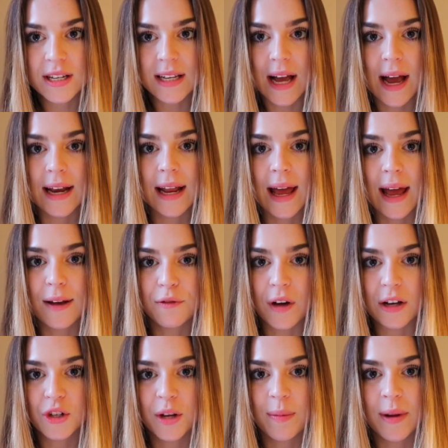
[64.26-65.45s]
design and
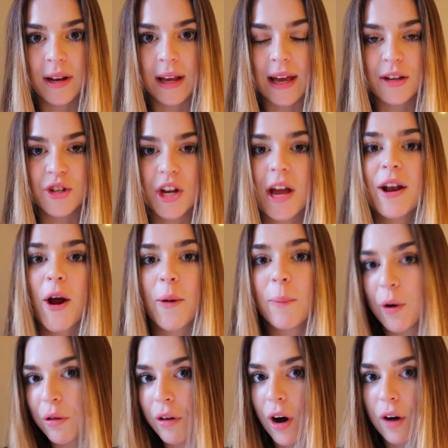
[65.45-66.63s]
fashion communication are
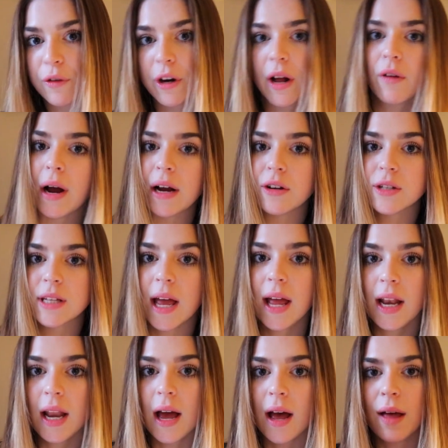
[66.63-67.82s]
both offered at
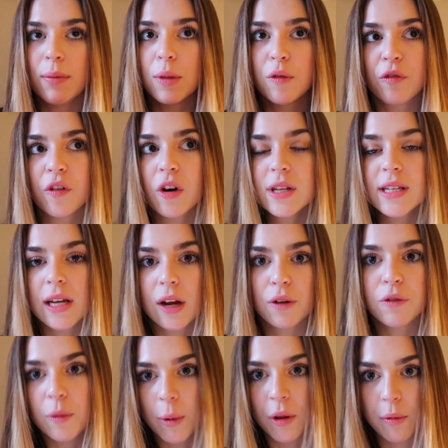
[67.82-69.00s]
Ryerson. The first year
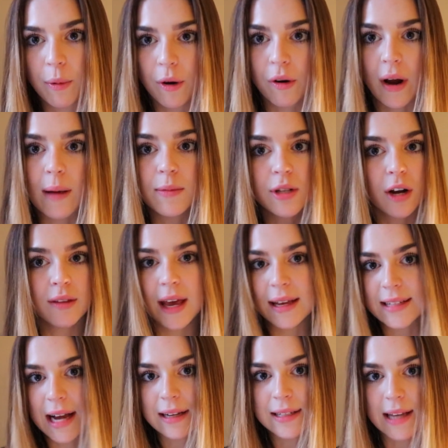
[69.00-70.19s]
for both the programs are the
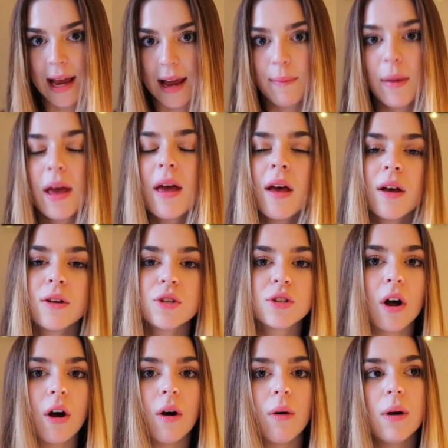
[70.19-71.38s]
exact same.
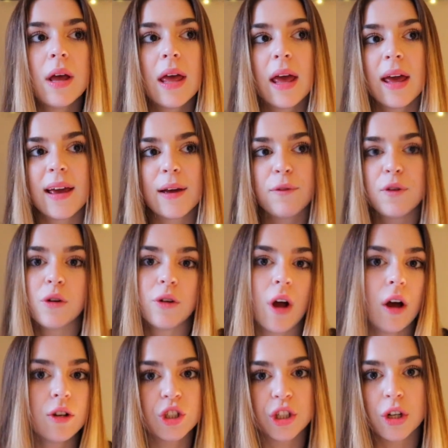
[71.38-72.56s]
So if you're
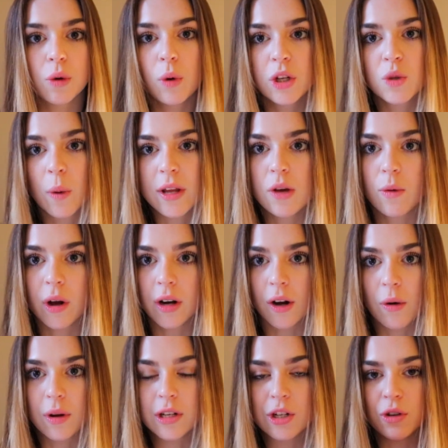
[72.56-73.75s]
not sure which one you want to
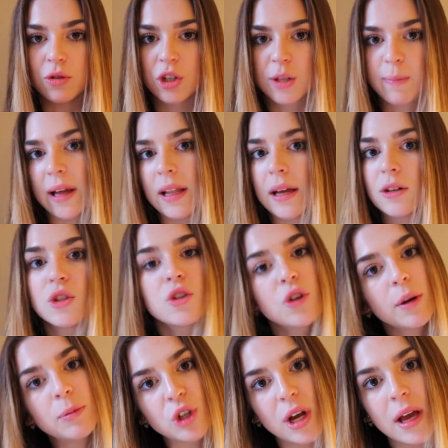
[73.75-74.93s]
go into just by like
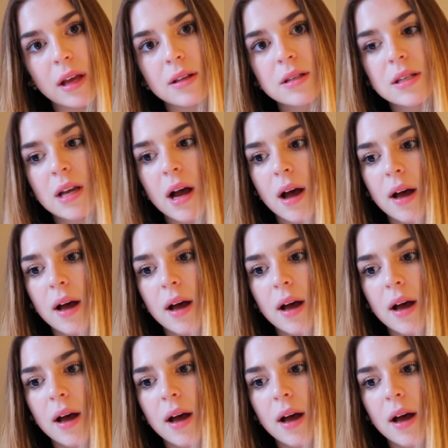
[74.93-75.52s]
descriptions,